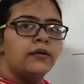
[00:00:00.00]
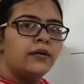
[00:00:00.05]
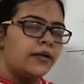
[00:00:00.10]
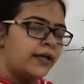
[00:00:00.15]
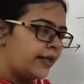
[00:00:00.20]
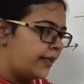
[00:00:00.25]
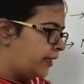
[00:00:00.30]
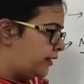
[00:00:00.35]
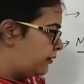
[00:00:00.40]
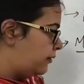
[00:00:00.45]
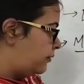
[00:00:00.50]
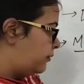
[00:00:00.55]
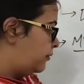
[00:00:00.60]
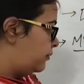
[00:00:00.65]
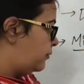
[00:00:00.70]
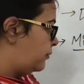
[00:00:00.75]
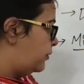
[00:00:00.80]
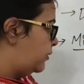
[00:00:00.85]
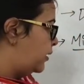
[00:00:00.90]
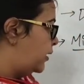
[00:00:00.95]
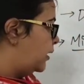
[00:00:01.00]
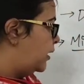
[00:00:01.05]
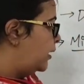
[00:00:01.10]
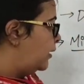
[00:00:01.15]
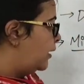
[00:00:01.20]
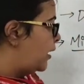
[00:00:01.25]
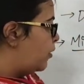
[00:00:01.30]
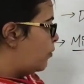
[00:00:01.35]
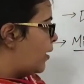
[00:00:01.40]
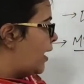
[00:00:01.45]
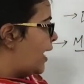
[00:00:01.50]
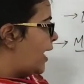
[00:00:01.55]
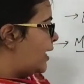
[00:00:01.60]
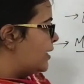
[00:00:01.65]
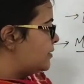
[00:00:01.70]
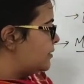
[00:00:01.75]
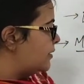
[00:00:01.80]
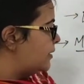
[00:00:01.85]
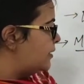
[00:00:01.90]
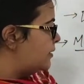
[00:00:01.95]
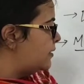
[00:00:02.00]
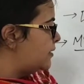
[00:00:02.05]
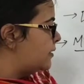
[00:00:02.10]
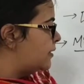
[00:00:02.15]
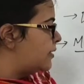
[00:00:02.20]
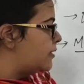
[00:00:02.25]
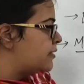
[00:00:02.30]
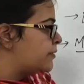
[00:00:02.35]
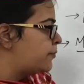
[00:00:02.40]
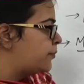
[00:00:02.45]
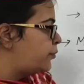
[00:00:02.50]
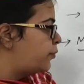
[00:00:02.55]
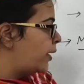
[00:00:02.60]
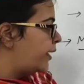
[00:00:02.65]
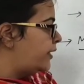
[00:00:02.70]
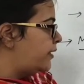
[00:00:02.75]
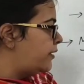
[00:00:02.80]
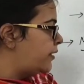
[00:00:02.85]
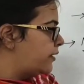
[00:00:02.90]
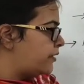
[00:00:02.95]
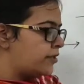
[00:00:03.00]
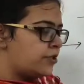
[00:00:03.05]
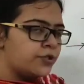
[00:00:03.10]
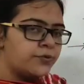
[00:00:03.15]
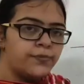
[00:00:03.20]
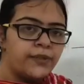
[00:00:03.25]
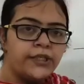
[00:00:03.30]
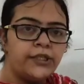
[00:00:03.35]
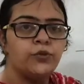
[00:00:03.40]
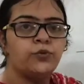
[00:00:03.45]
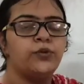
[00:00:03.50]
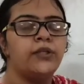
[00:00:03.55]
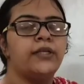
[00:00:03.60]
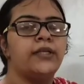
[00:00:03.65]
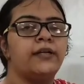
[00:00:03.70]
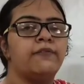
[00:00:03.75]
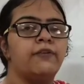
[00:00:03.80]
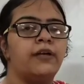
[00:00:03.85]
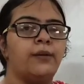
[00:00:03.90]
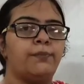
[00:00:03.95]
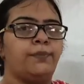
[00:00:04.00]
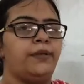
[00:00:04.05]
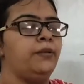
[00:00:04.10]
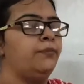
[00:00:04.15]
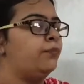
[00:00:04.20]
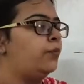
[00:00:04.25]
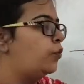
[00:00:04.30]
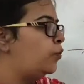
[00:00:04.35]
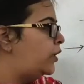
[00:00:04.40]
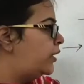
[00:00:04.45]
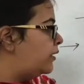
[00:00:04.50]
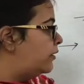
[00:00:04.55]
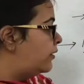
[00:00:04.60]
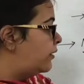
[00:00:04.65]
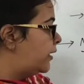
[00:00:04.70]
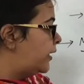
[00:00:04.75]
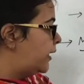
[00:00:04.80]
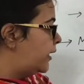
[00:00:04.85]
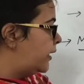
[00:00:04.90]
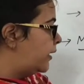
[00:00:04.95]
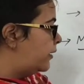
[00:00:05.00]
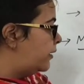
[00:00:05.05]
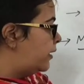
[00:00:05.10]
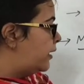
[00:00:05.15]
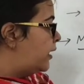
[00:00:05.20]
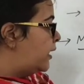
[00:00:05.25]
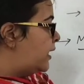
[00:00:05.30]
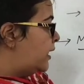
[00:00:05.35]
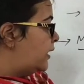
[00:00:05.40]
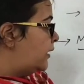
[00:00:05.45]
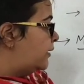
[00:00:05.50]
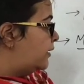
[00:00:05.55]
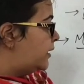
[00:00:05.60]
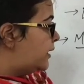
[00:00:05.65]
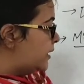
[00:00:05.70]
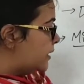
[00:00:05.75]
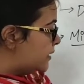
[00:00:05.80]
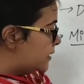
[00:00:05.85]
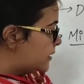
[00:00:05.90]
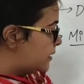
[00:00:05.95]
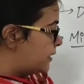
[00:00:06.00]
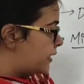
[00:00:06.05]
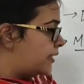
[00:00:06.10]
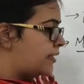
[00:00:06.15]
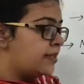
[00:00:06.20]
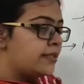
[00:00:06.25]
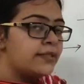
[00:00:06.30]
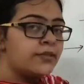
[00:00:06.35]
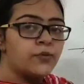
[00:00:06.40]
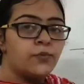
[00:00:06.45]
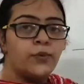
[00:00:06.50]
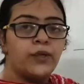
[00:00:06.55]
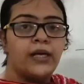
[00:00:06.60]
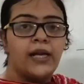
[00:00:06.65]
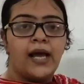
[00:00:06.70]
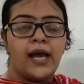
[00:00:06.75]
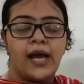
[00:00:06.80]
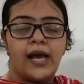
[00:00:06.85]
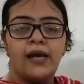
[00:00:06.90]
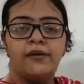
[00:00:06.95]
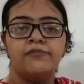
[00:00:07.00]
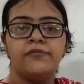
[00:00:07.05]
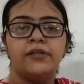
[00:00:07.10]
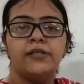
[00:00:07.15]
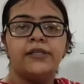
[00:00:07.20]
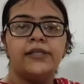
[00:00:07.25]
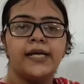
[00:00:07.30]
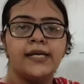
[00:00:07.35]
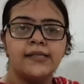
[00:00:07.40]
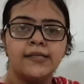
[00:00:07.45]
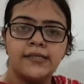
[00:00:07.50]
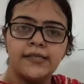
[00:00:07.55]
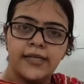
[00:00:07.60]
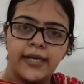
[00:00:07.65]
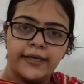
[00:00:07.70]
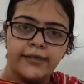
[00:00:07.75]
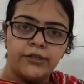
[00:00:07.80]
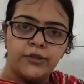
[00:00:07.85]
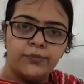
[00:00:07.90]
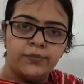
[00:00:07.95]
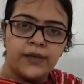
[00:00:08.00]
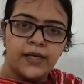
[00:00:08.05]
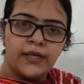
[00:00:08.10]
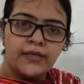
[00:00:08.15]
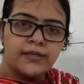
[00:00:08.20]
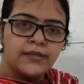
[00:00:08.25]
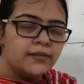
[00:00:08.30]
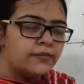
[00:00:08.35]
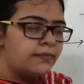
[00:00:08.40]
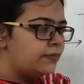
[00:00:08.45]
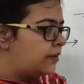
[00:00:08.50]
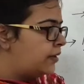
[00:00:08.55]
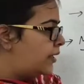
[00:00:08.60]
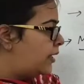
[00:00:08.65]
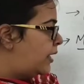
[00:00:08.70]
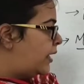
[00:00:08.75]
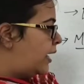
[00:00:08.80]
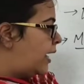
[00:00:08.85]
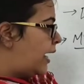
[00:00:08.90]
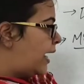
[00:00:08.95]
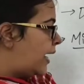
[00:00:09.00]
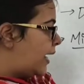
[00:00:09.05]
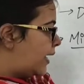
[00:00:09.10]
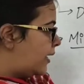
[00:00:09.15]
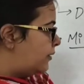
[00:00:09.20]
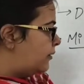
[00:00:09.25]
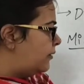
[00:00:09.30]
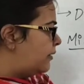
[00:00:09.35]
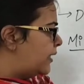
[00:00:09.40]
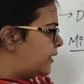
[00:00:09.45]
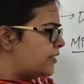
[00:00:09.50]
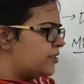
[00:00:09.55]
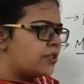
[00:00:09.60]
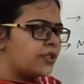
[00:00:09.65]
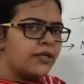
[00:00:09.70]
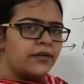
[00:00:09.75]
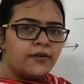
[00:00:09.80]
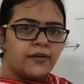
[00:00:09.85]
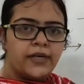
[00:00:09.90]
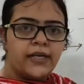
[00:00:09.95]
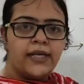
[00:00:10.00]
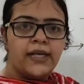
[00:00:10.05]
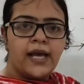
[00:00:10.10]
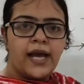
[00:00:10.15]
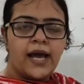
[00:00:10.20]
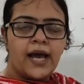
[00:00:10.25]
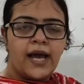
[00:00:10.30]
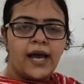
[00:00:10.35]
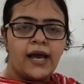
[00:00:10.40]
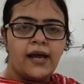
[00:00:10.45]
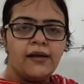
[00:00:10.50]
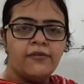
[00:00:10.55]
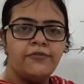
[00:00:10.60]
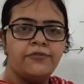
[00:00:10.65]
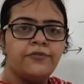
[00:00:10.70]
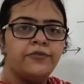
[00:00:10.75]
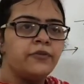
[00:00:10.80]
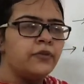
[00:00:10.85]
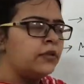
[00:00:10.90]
grain. Now, as these cells provide nourishment to the developing pollen grain, these cells will have a dense cytoplasm, and they generally have